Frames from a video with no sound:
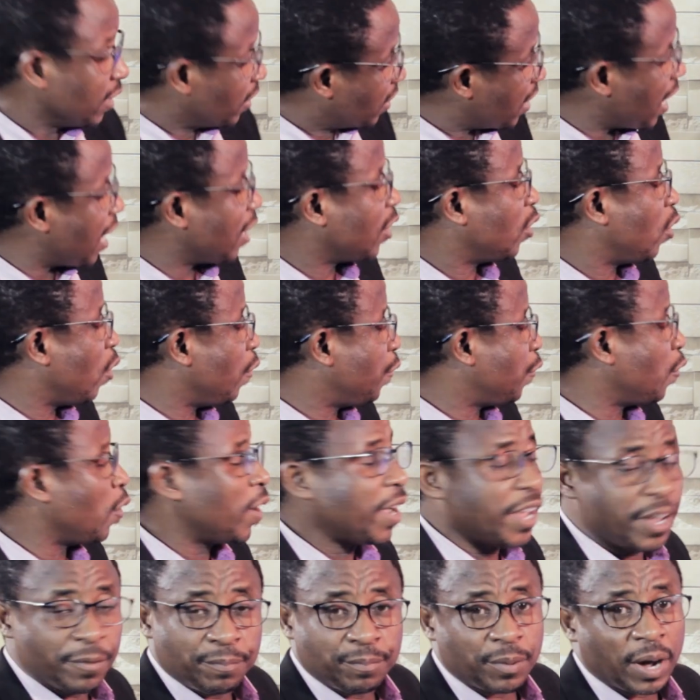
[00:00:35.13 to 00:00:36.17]
Thank God
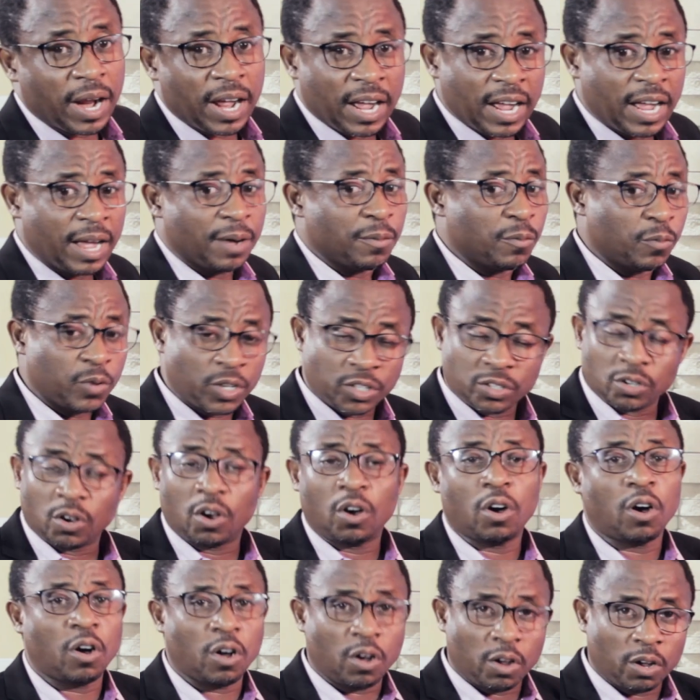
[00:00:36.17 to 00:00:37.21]
for Abraham, with
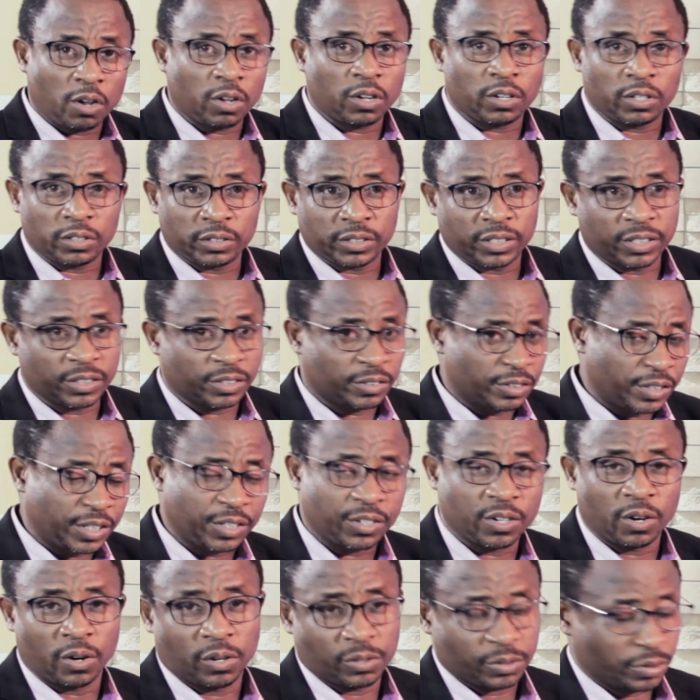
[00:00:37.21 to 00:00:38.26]
all the
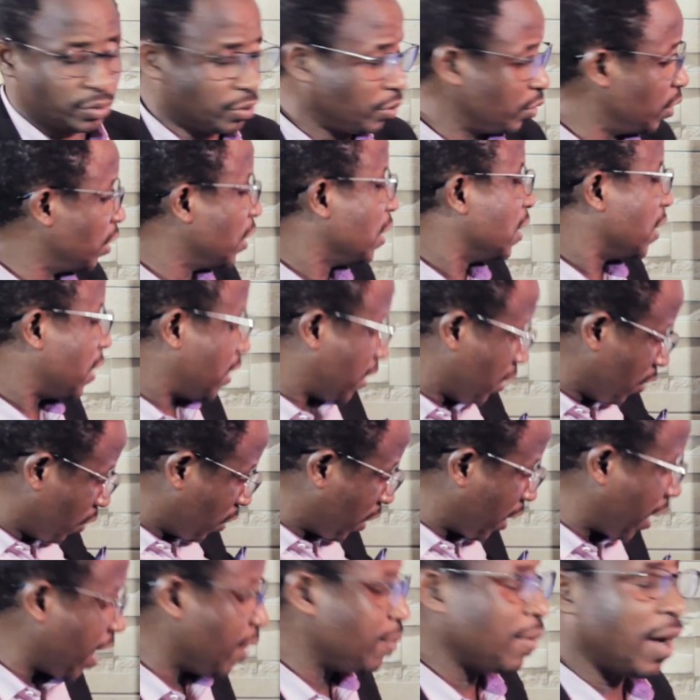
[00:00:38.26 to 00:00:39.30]
rigors, still
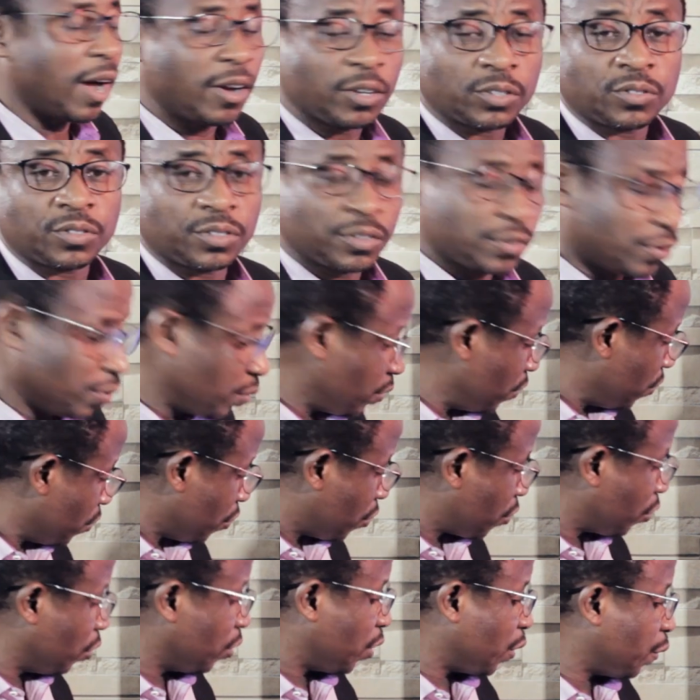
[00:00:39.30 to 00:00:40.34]
came out
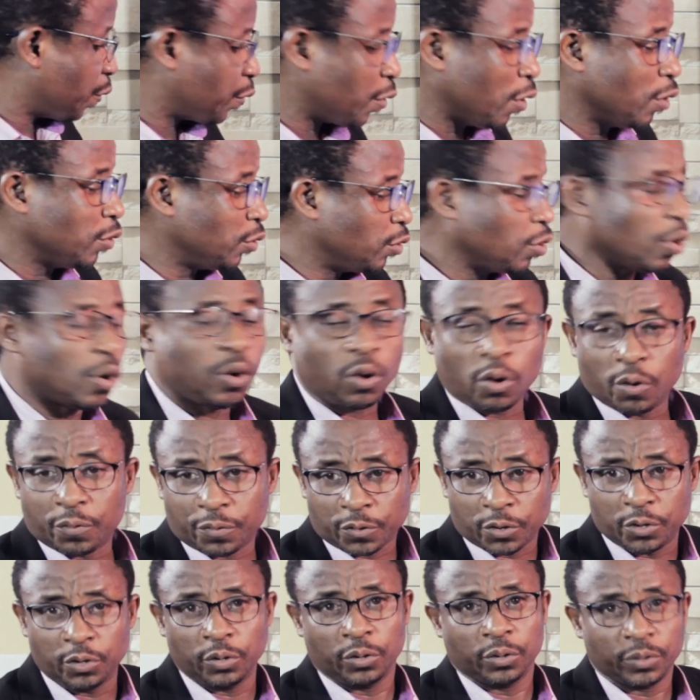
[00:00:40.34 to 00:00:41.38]
through the front door
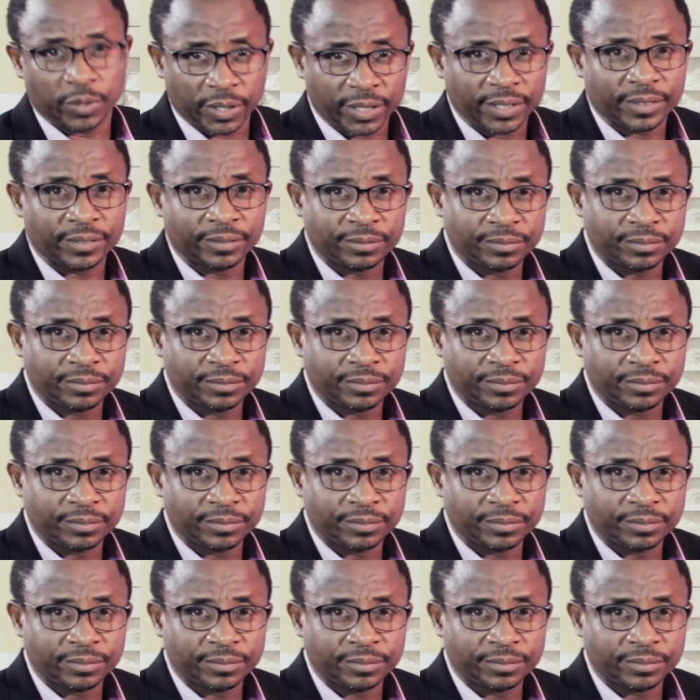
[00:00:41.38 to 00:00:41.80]
of glory.